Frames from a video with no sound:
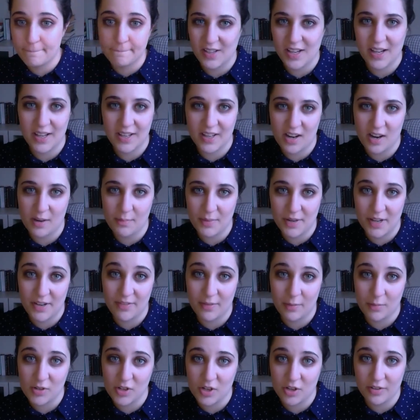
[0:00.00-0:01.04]
I can't believe I'm
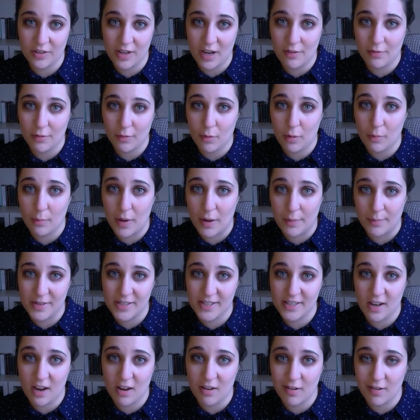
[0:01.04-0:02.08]
showing everyone my
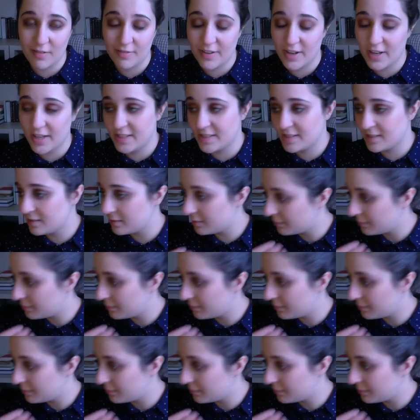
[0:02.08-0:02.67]
mascara face.